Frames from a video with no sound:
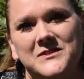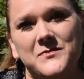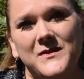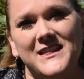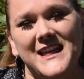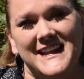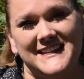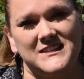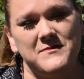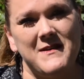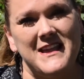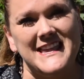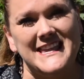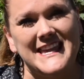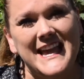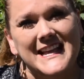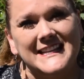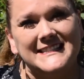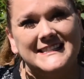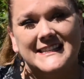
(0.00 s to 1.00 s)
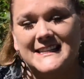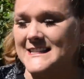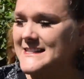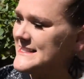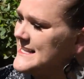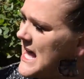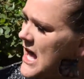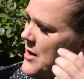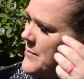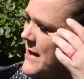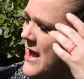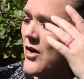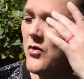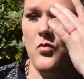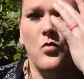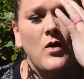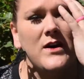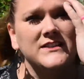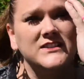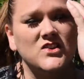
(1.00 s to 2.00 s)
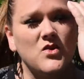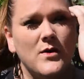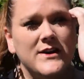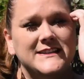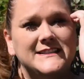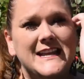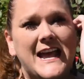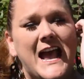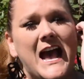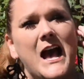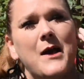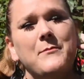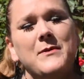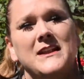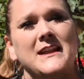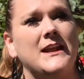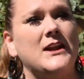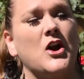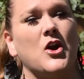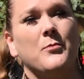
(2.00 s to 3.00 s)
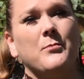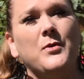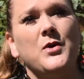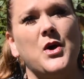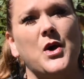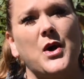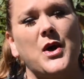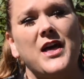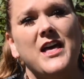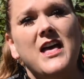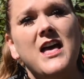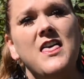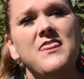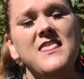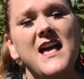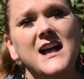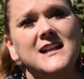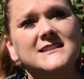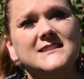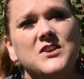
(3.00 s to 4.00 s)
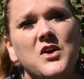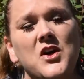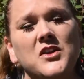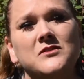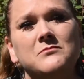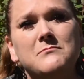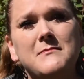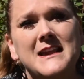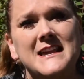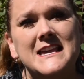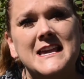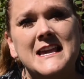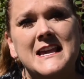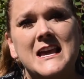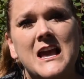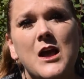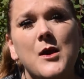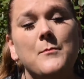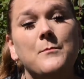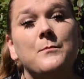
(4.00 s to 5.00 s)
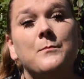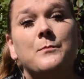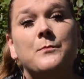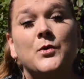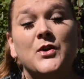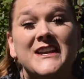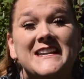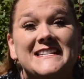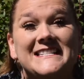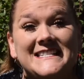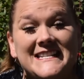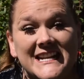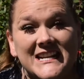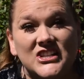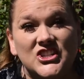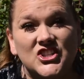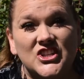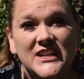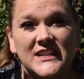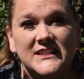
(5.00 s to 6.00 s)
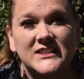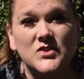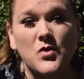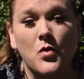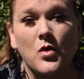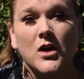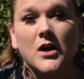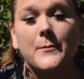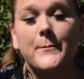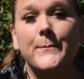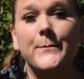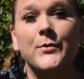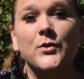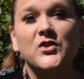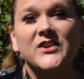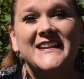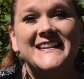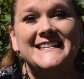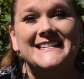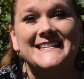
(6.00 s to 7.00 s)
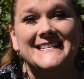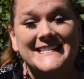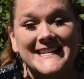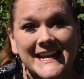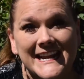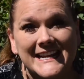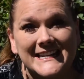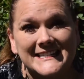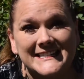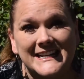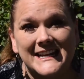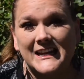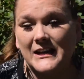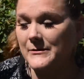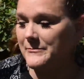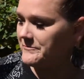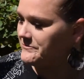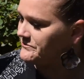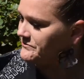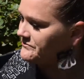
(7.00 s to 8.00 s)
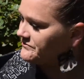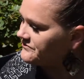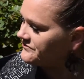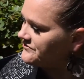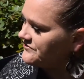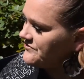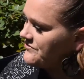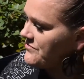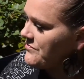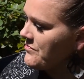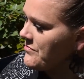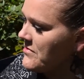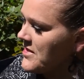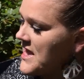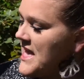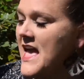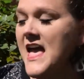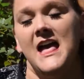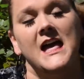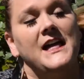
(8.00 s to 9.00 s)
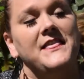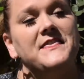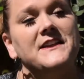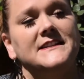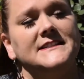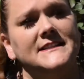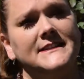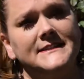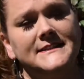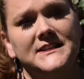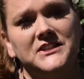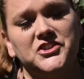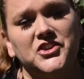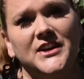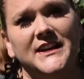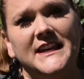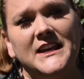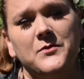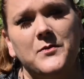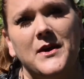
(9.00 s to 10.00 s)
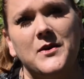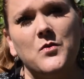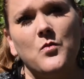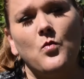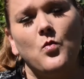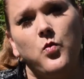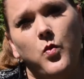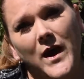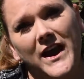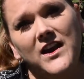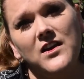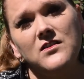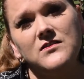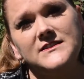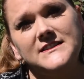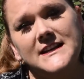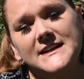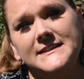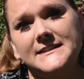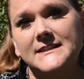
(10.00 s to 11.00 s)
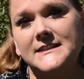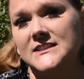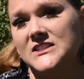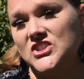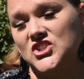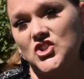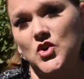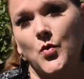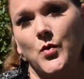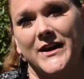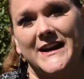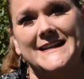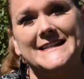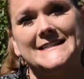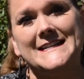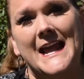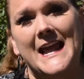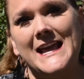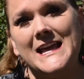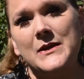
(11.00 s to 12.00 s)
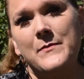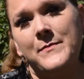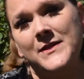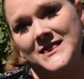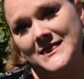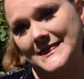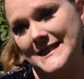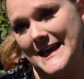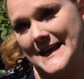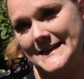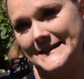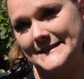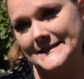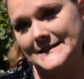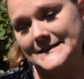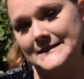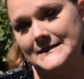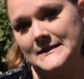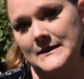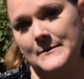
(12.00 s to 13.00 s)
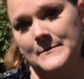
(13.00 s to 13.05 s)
we like to make guesses about what's going to happen in our book, and that's called making predictions or predicting. This is the tricky one. Where does the story take place?